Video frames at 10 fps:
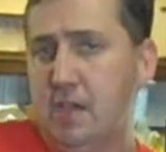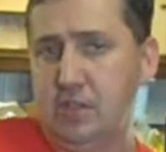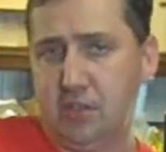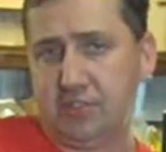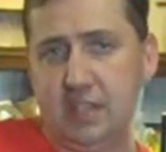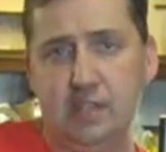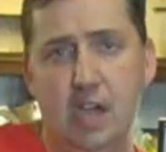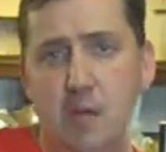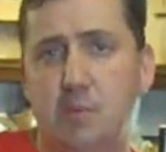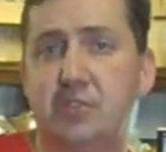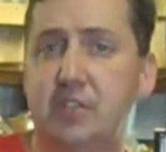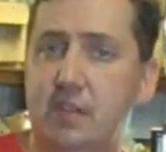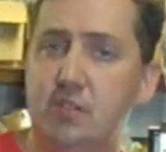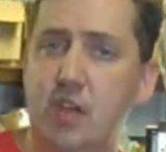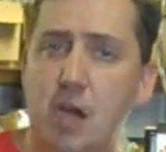you'll see numbers, and
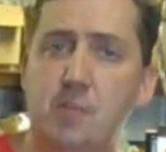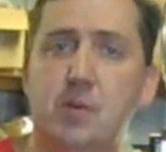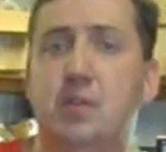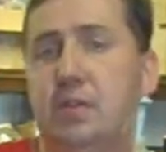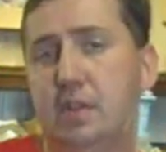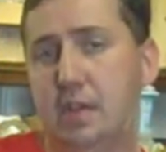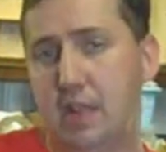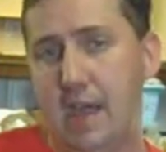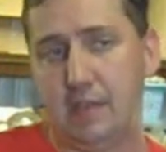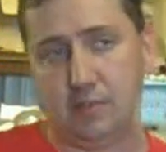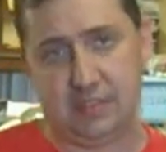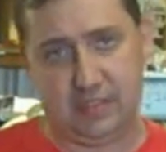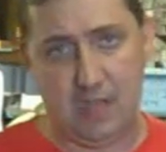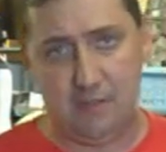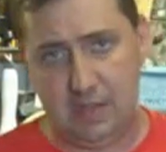they're numbered like
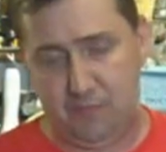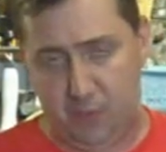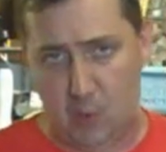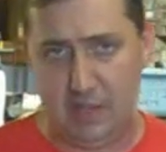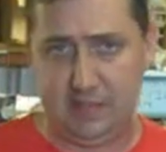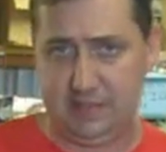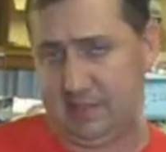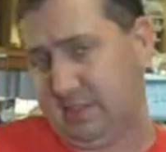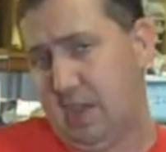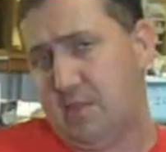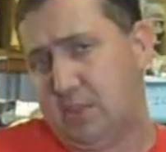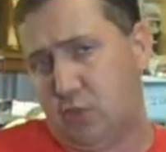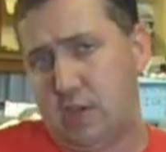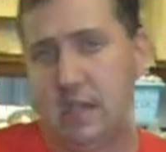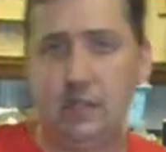70, 40,
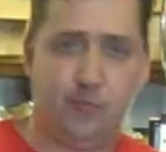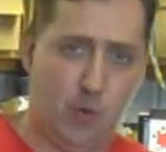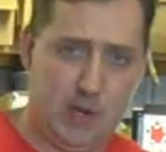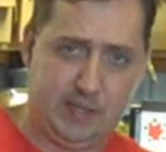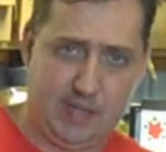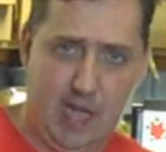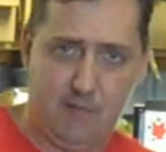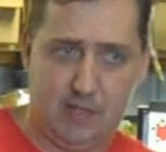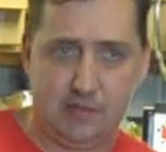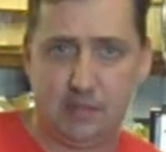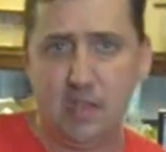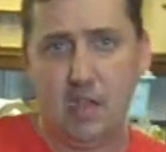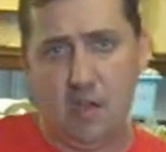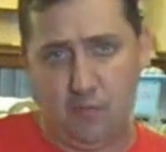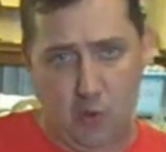73s, 47s,
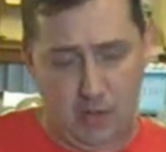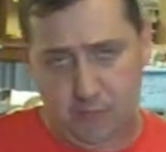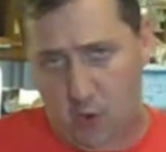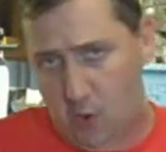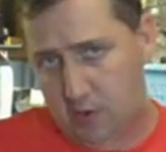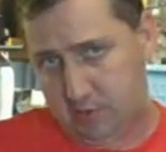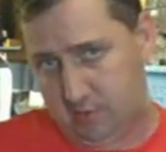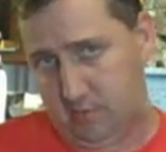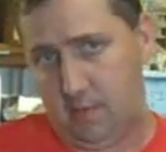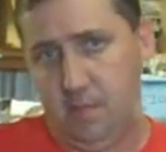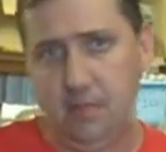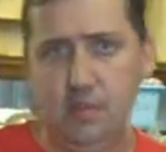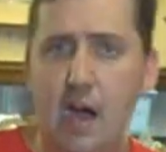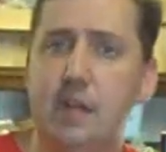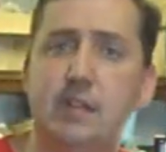44s. A
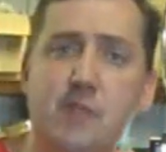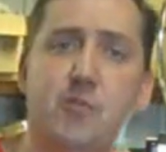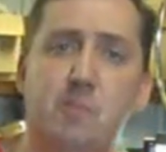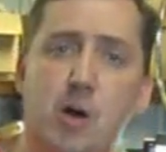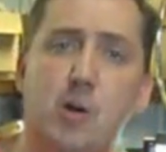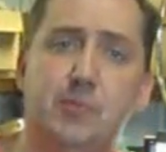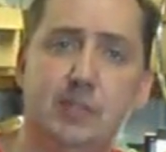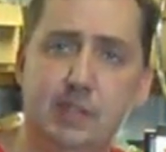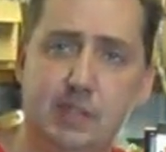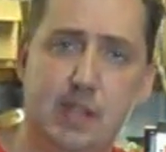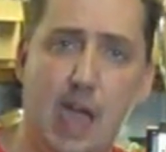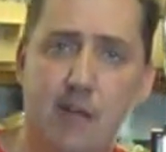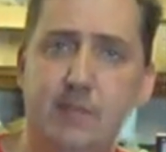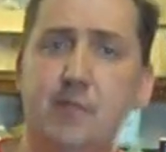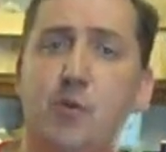lot of different bulbs
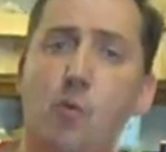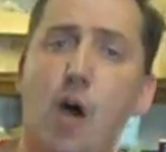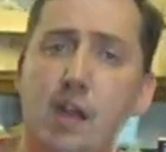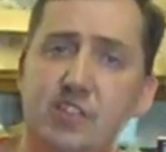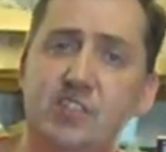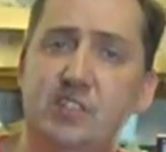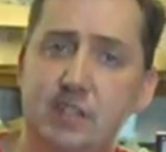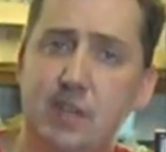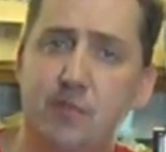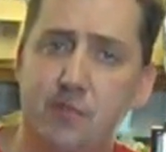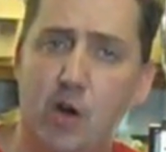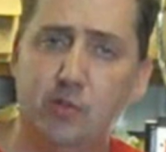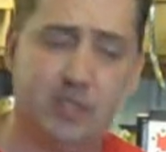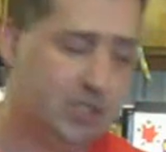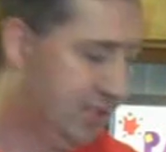have different wattages and different
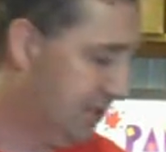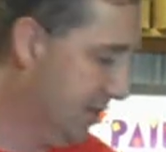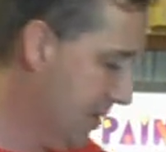voltages.